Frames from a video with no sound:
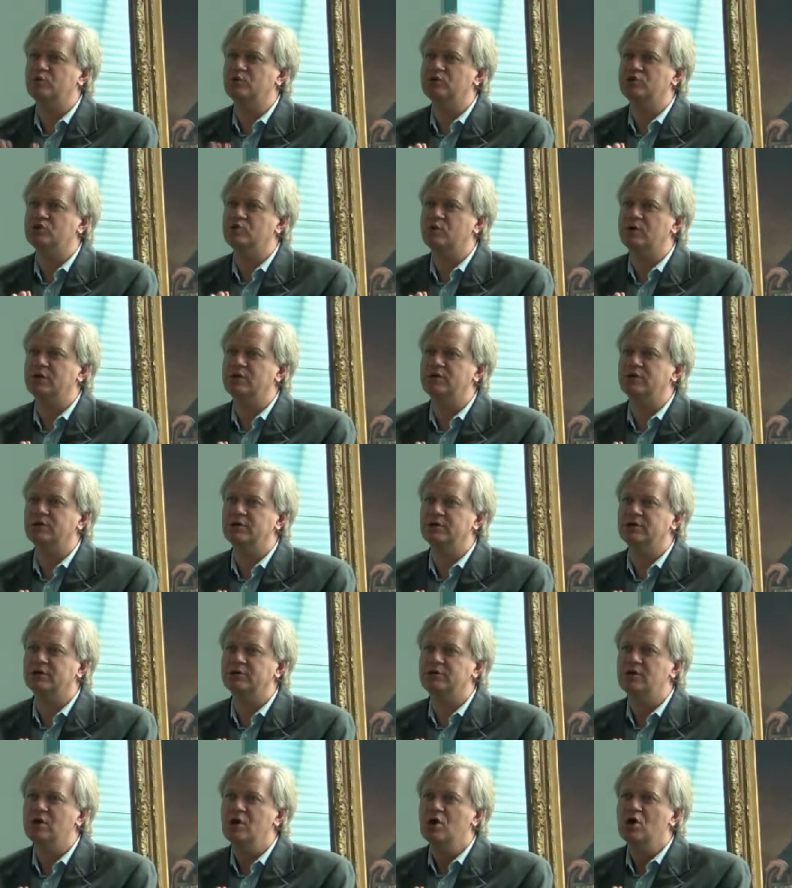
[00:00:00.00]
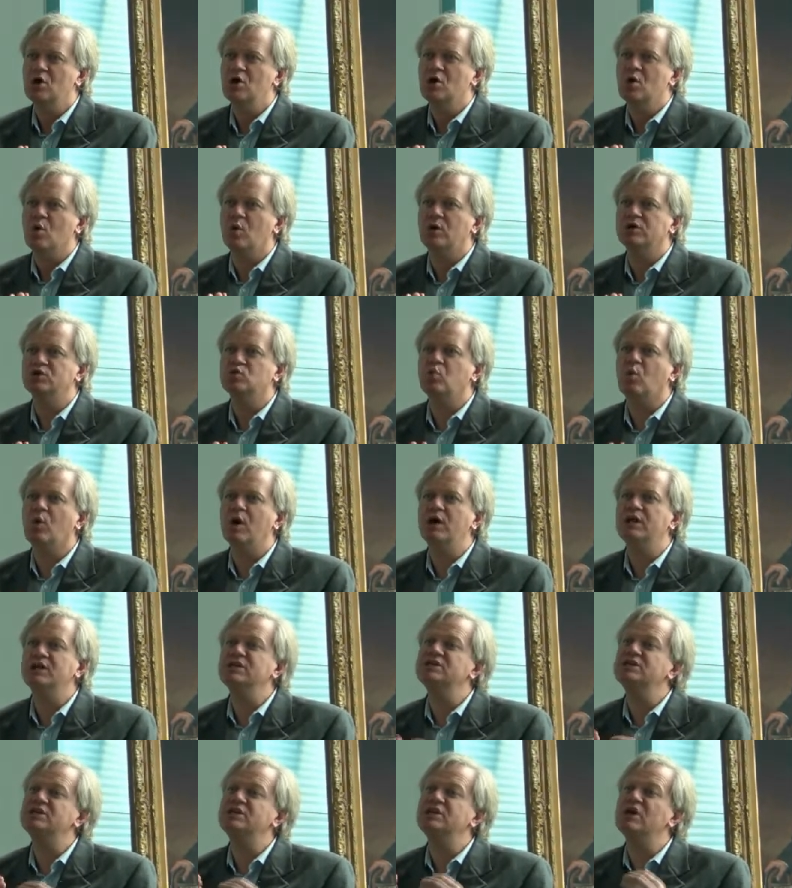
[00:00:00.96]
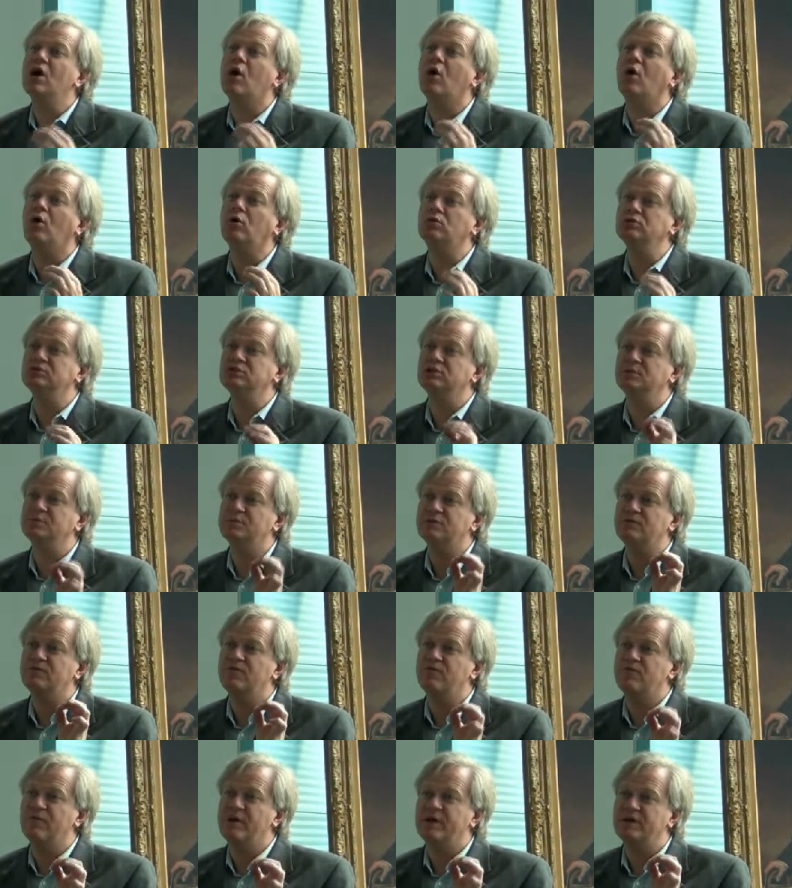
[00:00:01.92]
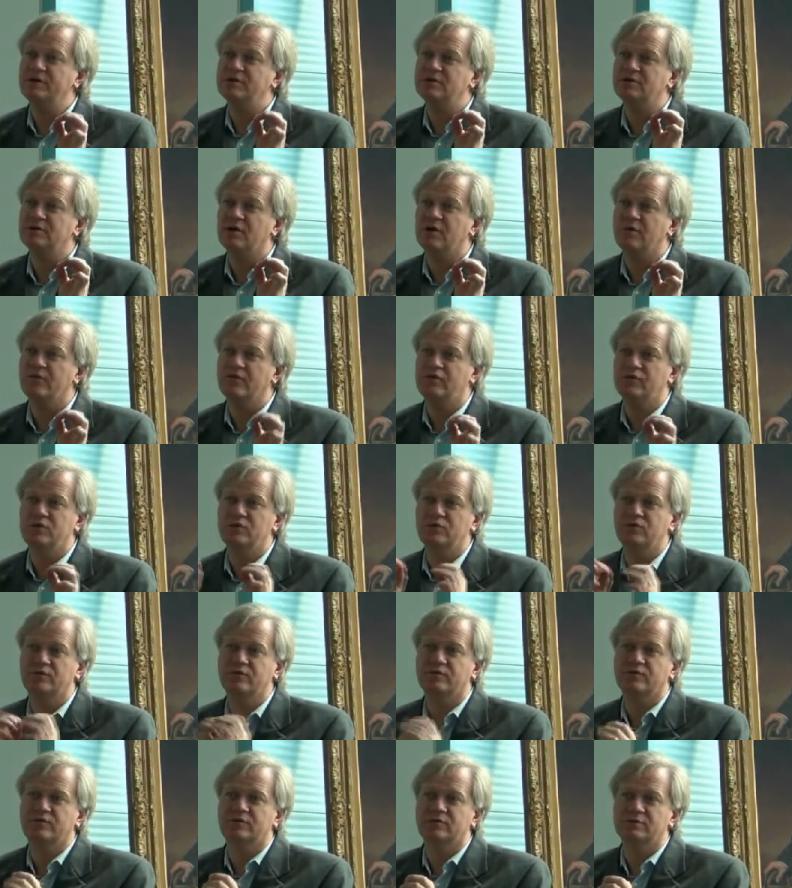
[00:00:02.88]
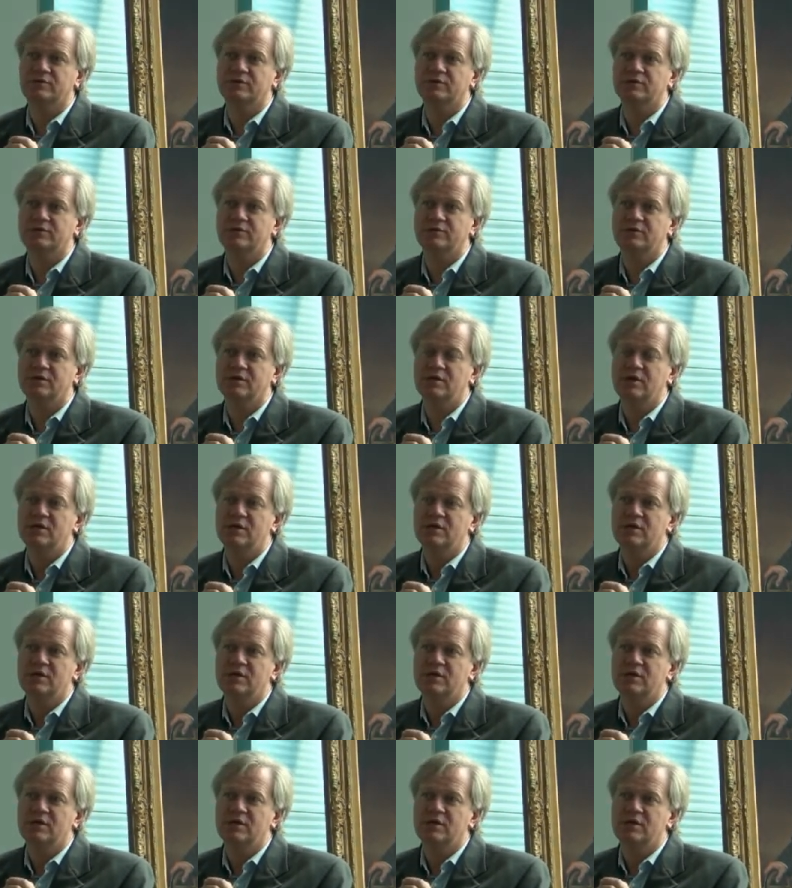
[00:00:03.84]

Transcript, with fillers: to Australia was what is the ultimate fate of the universe?